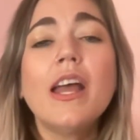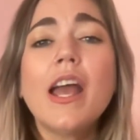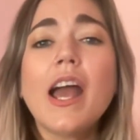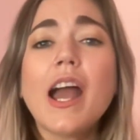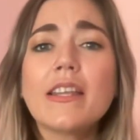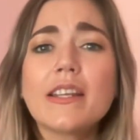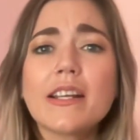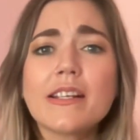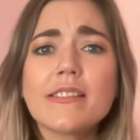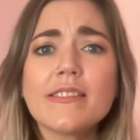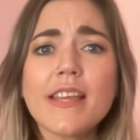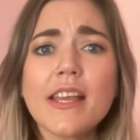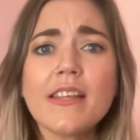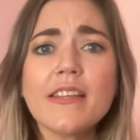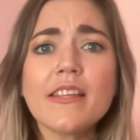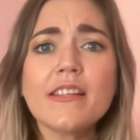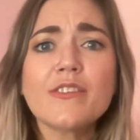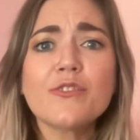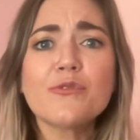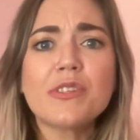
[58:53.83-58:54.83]
And I say
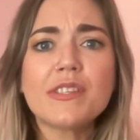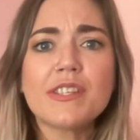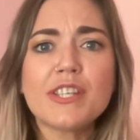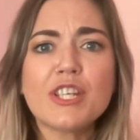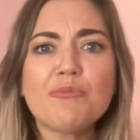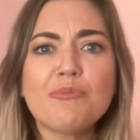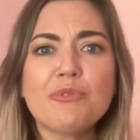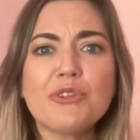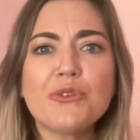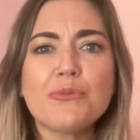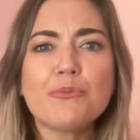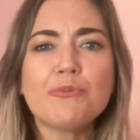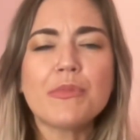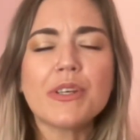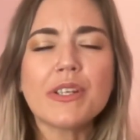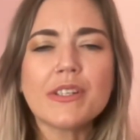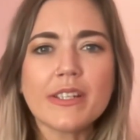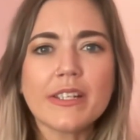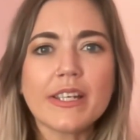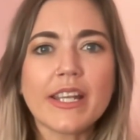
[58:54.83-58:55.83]
this with deep
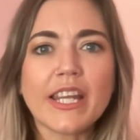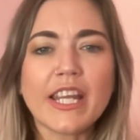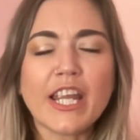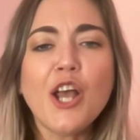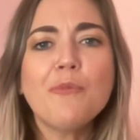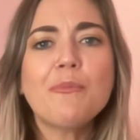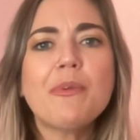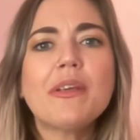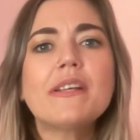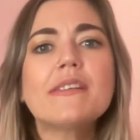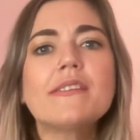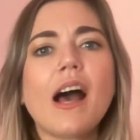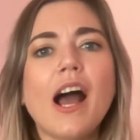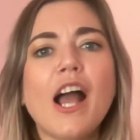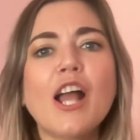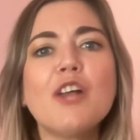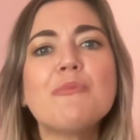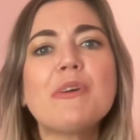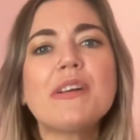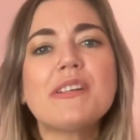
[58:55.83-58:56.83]
humility because
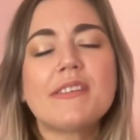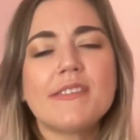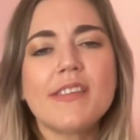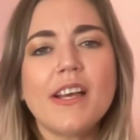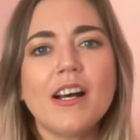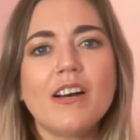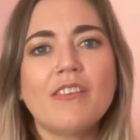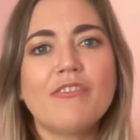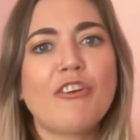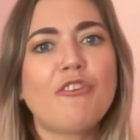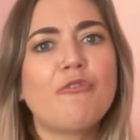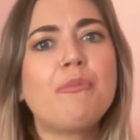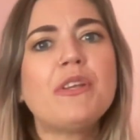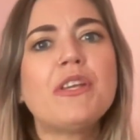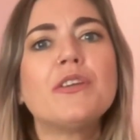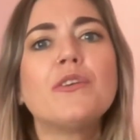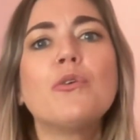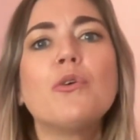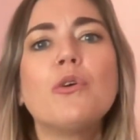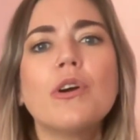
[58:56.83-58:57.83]
I myself have been
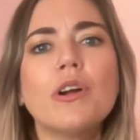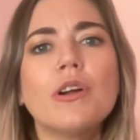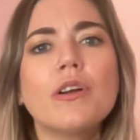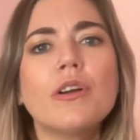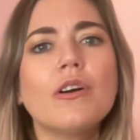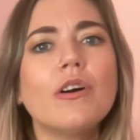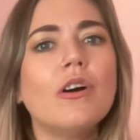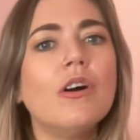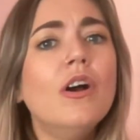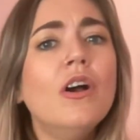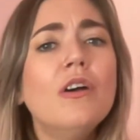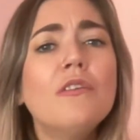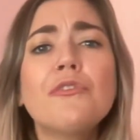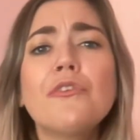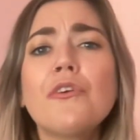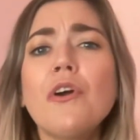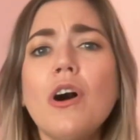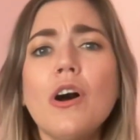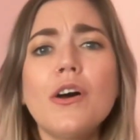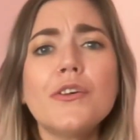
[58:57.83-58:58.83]
an oracle for
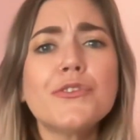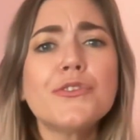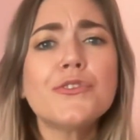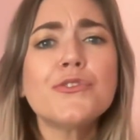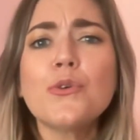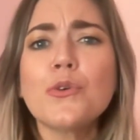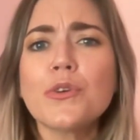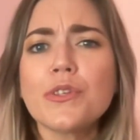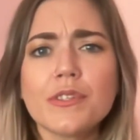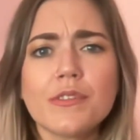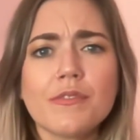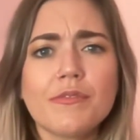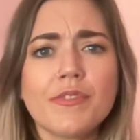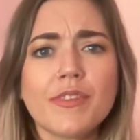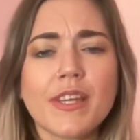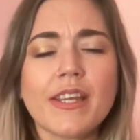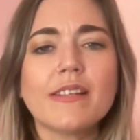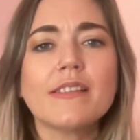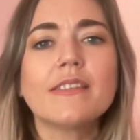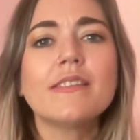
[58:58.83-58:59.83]
all sorts of
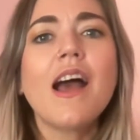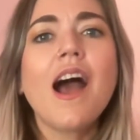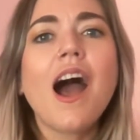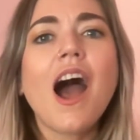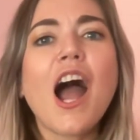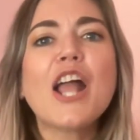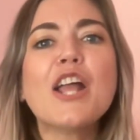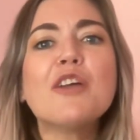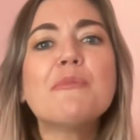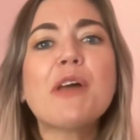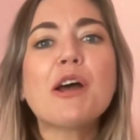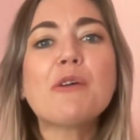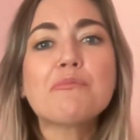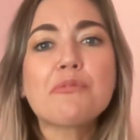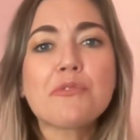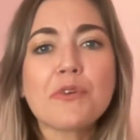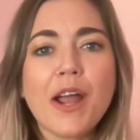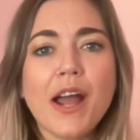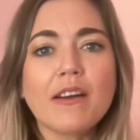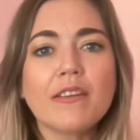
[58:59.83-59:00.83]
things I am not
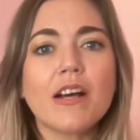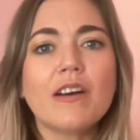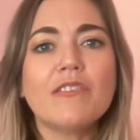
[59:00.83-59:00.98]
proud of